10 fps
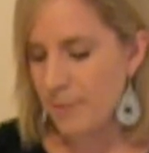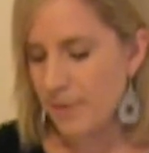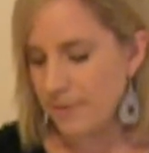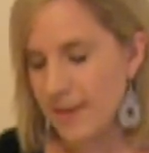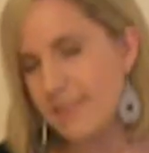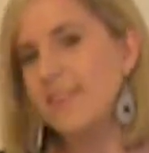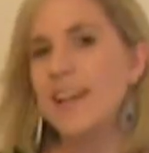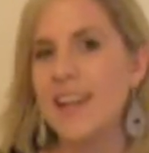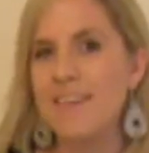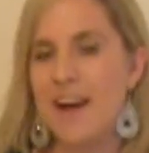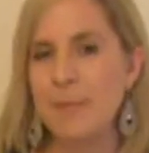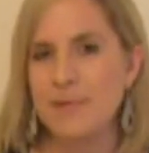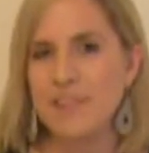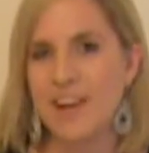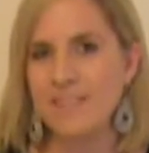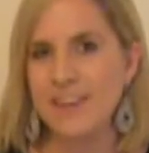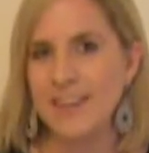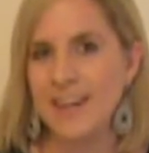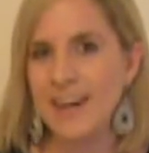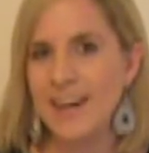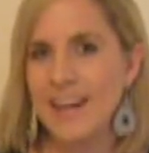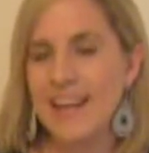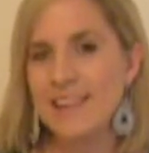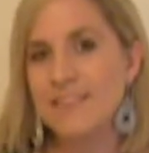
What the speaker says: But the reason I love apple cider vinegar